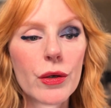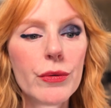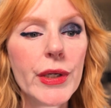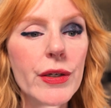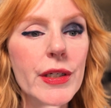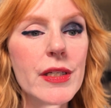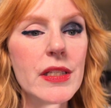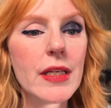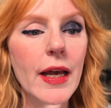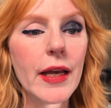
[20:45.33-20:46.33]
we are going to
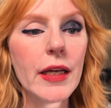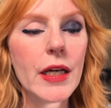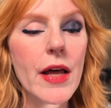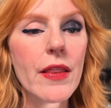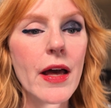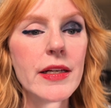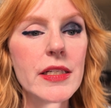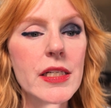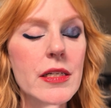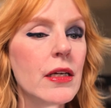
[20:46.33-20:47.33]
say
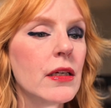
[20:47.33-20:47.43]
that